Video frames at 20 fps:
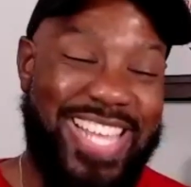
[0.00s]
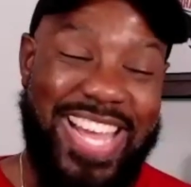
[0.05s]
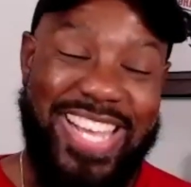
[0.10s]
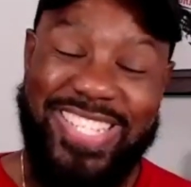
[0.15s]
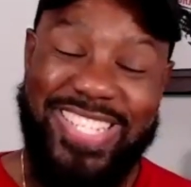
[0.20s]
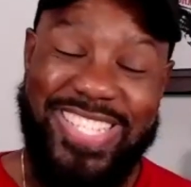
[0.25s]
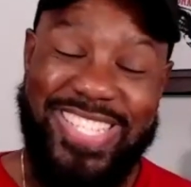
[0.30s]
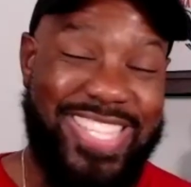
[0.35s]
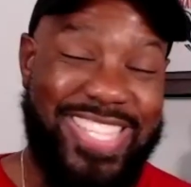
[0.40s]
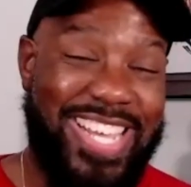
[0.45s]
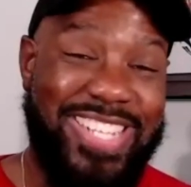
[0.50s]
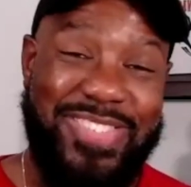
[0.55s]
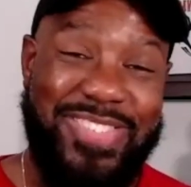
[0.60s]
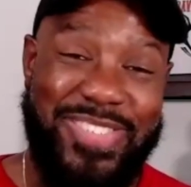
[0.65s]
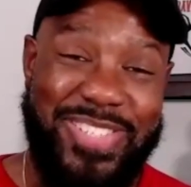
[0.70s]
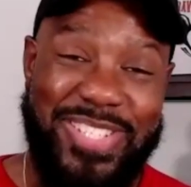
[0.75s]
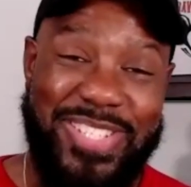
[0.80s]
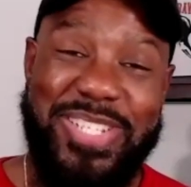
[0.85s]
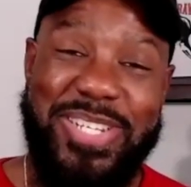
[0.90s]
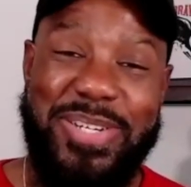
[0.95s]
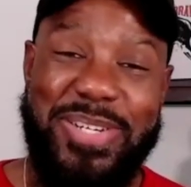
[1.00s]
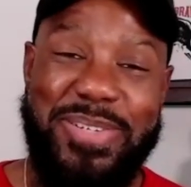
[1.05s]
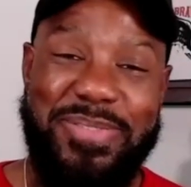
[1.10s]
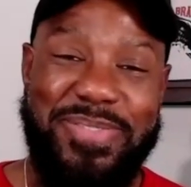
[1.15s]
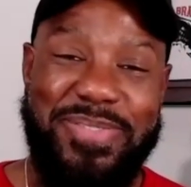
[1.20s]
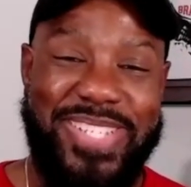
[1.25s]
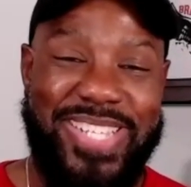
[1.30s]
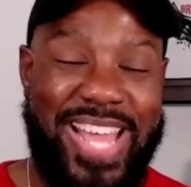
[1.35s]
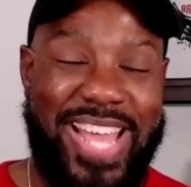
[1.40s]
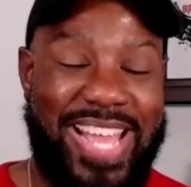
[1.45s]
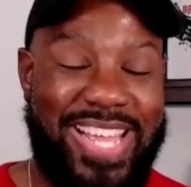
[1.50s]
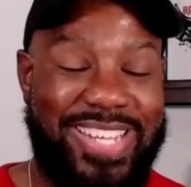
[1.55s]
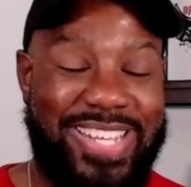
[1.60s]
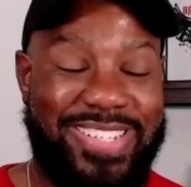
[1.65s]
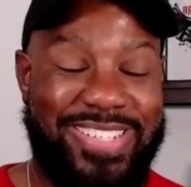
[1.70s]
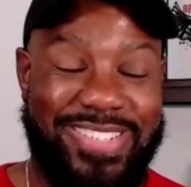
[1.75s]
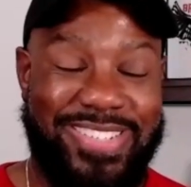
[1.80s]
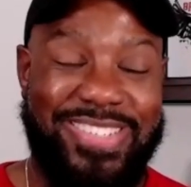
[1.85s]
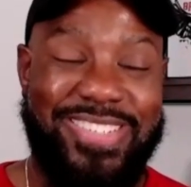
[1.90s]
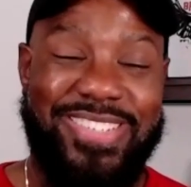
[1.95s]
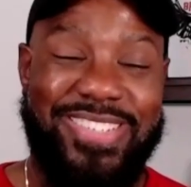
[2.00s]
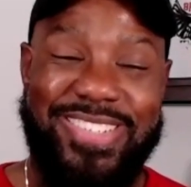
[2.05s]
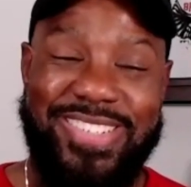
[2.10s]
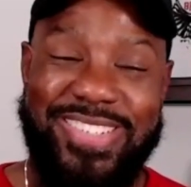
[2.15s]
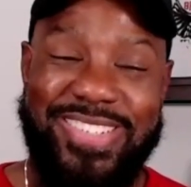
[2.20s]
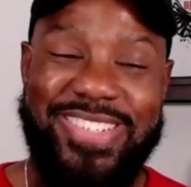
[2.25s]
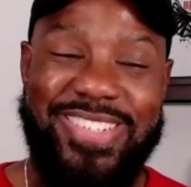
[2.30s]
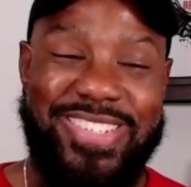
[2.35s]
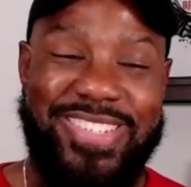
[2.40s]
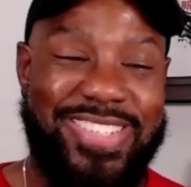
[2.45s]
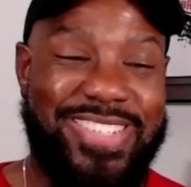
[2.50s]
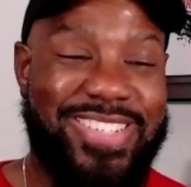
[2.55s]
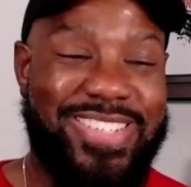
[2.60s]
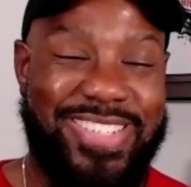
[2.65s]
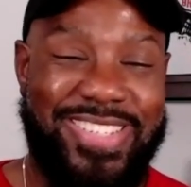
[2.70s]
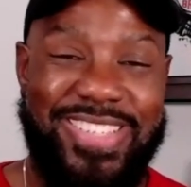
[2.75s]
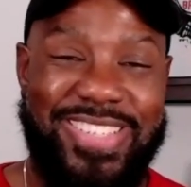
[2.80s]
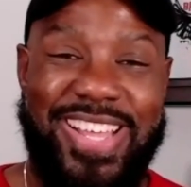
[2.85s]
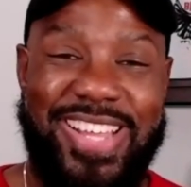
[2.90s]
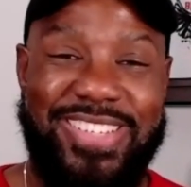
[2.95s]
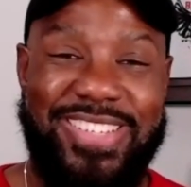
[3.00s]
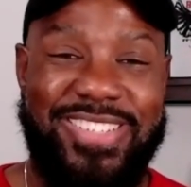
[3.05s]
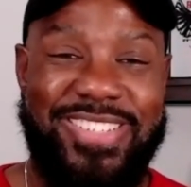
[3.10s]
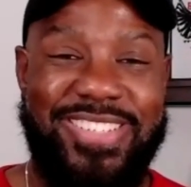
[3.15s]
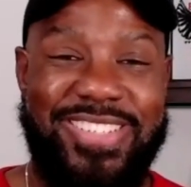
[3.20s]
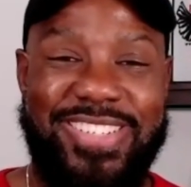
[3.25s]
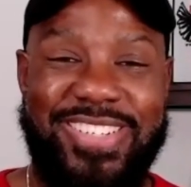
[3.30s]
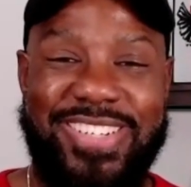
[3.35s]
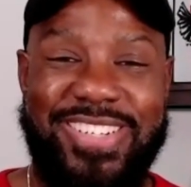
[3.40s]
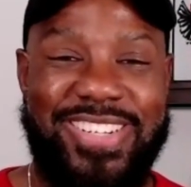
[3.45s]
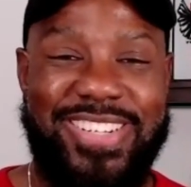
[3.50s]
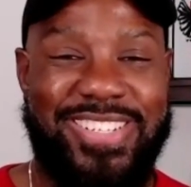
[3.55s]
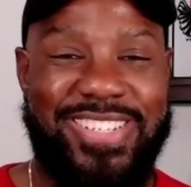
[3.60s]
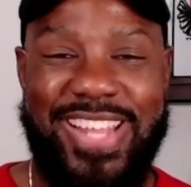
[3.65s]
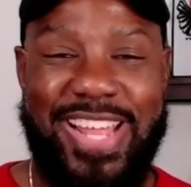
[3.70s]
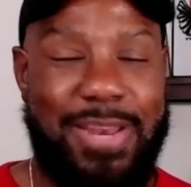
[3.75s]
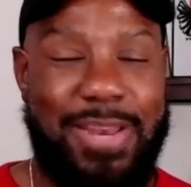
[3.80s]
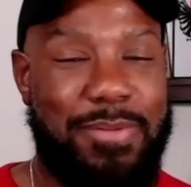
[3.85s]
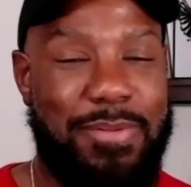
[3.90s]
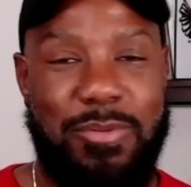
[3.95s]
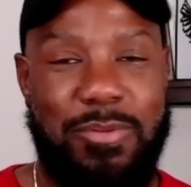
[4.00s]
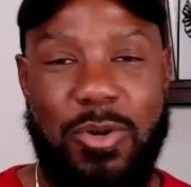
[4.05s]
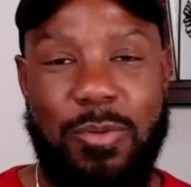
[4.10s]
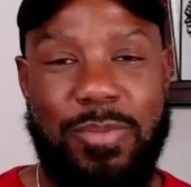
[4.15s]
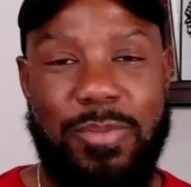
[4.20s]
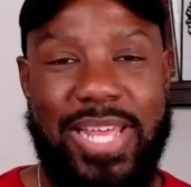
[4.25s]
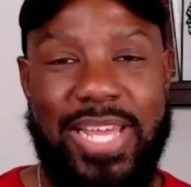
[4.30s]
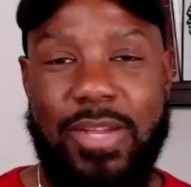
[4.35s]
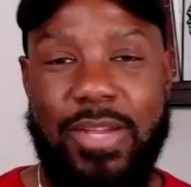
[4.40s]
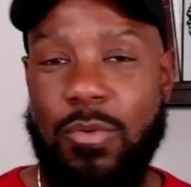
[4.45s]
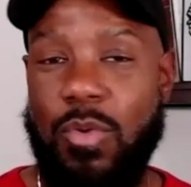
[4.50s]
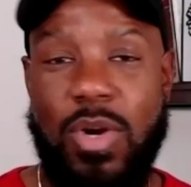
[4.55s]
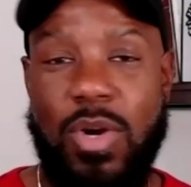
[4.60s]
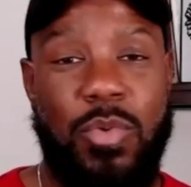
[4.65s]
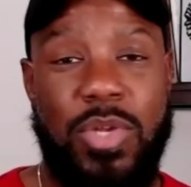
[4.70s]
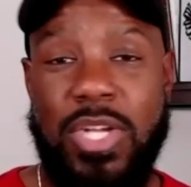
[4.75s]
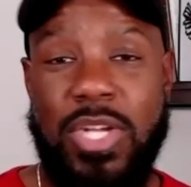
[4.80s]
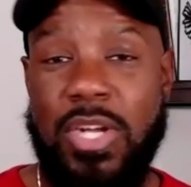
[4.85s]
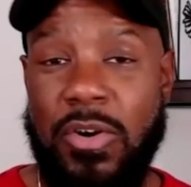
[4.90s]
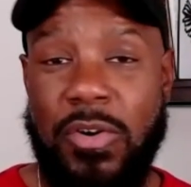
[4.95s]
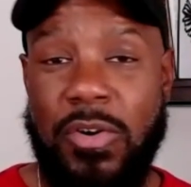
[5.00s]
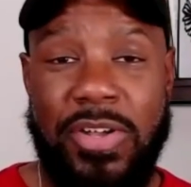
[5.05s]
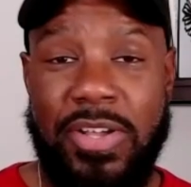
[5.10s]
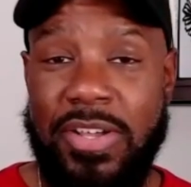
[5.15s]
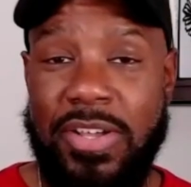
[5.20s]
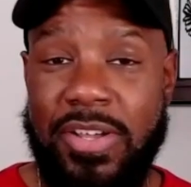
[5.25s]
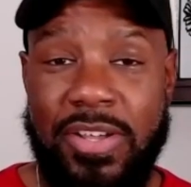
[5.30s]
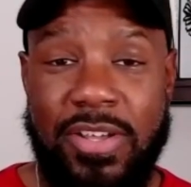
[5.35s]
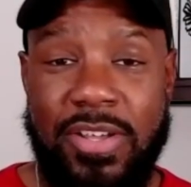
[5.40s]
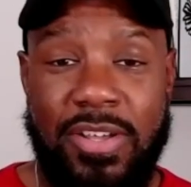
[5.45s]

that's that's what's up. Like that's good because a lot of people gonna be like, "Where we going?"